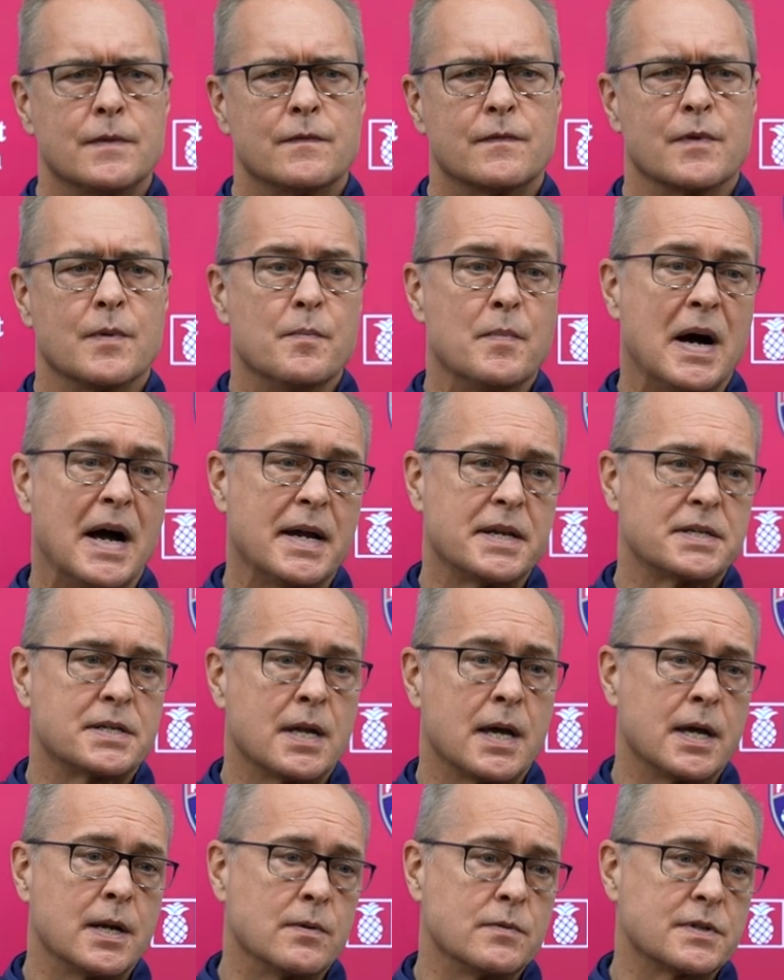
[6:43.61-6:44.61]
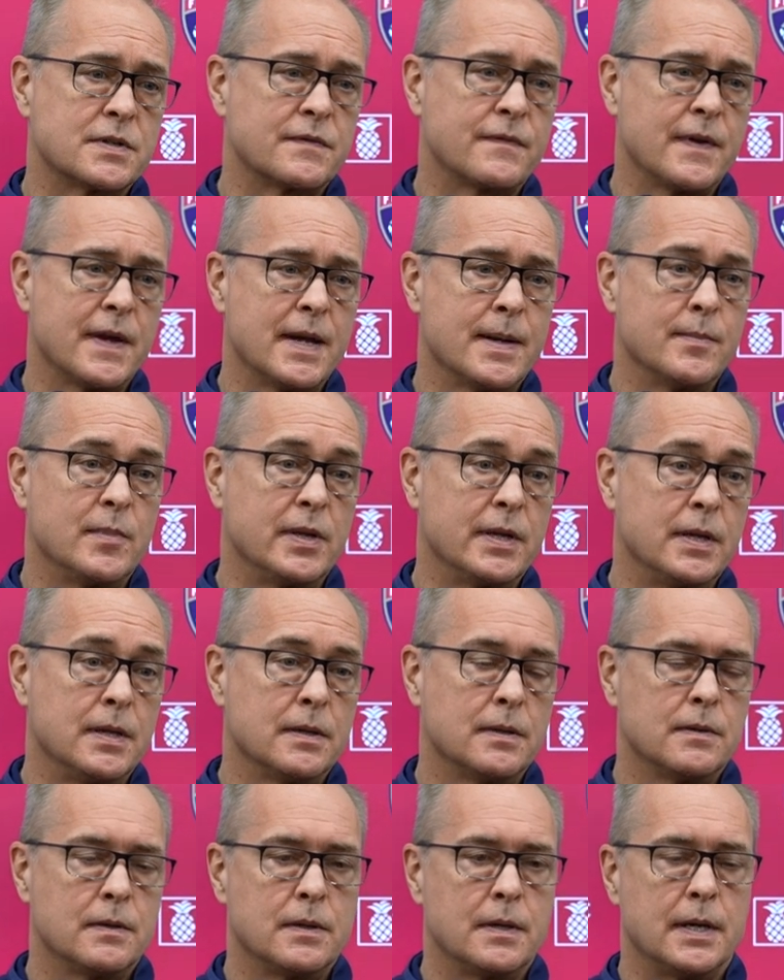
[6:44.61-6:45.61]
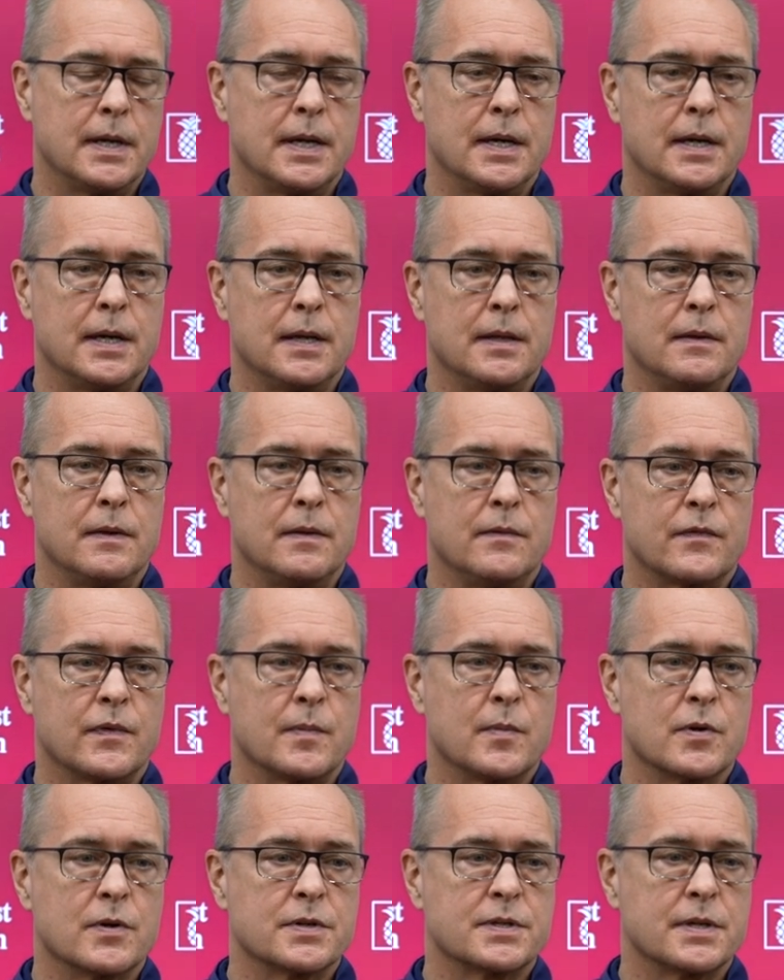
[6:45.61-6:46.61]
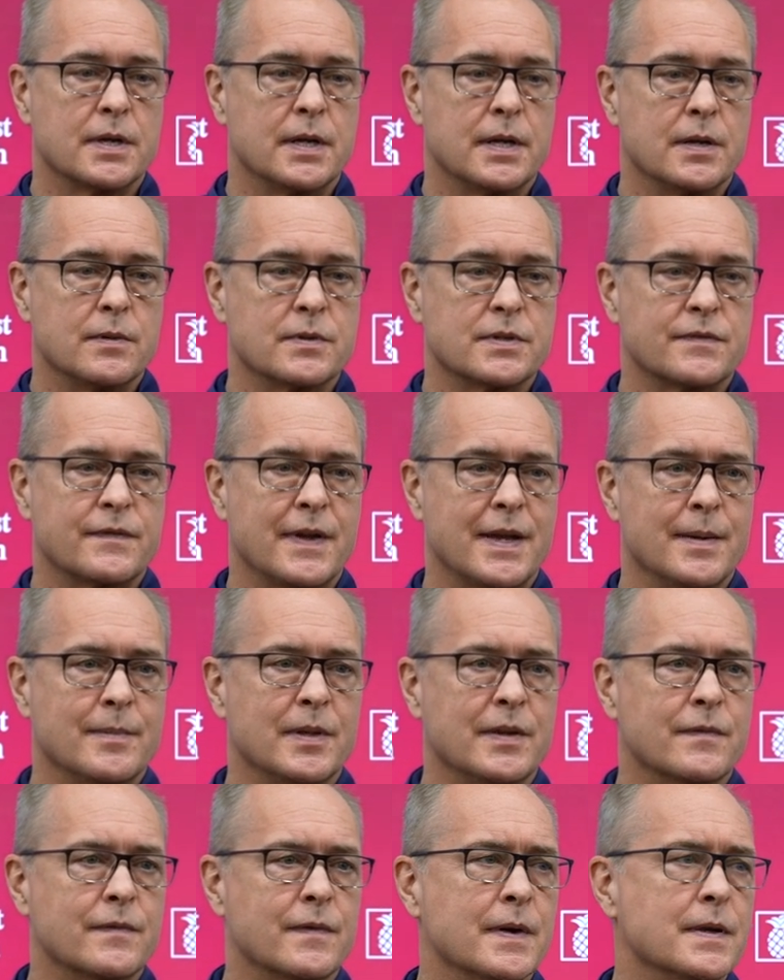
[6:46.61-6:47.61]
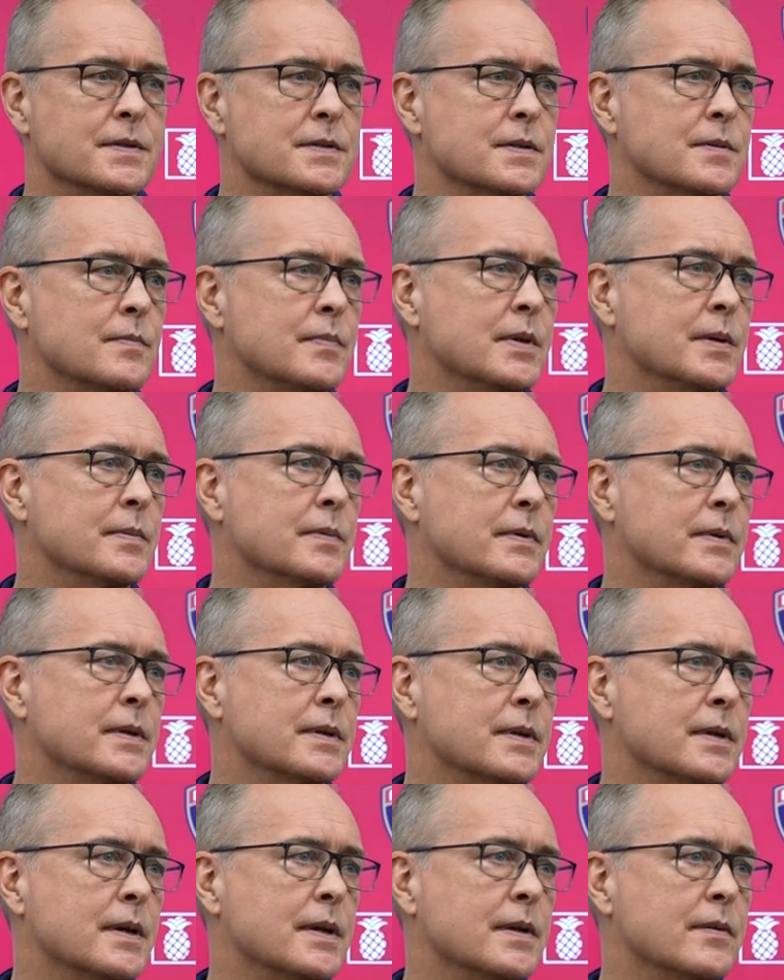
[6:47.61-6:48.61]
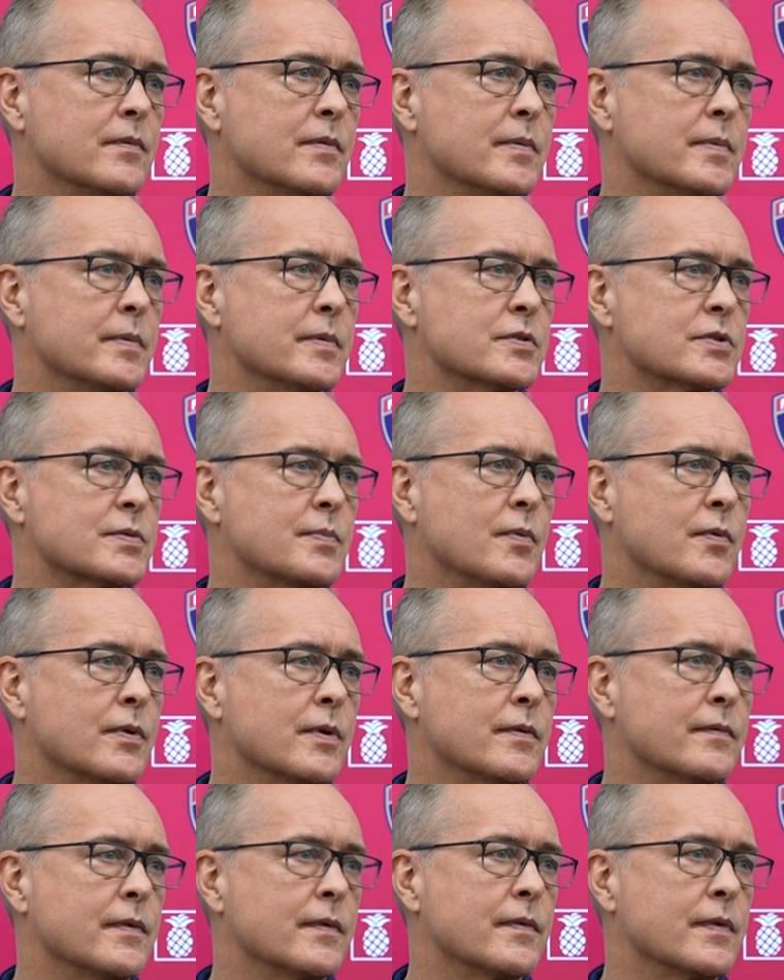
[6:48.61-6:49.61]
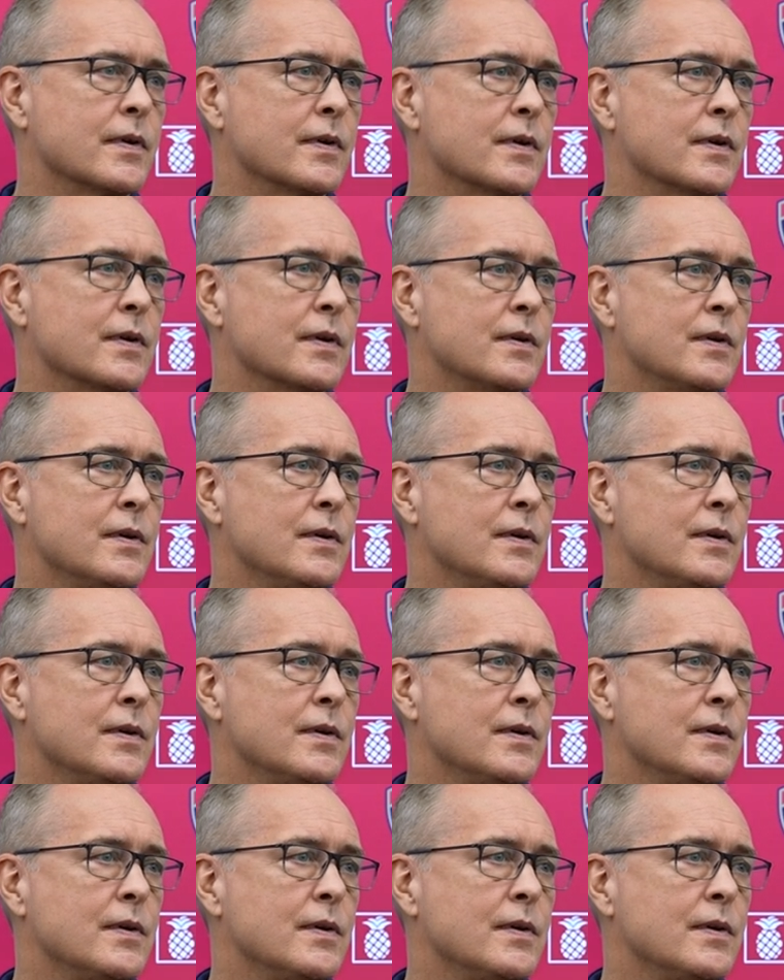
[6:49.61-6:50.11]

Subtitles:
from my side, it was family, and from her side, it was family, friends, and people that kind of have been supportive of her